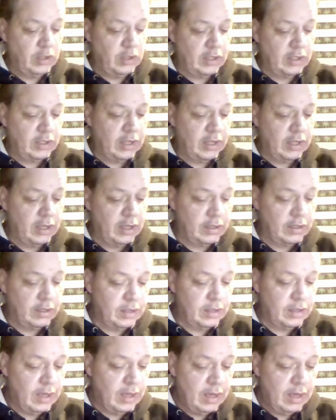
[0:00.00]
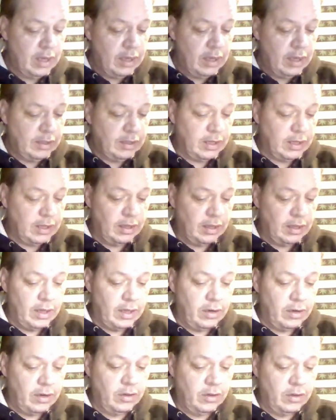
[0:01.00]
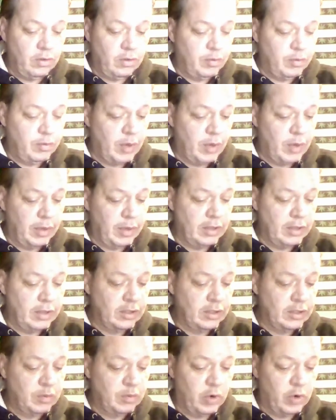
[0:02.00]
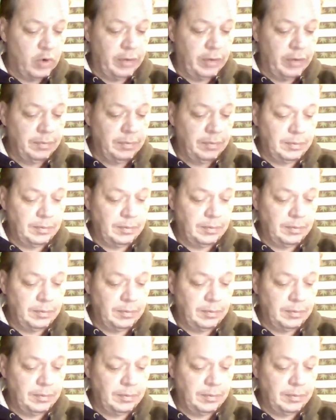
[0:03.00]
says sent a letter to the Republicans this morning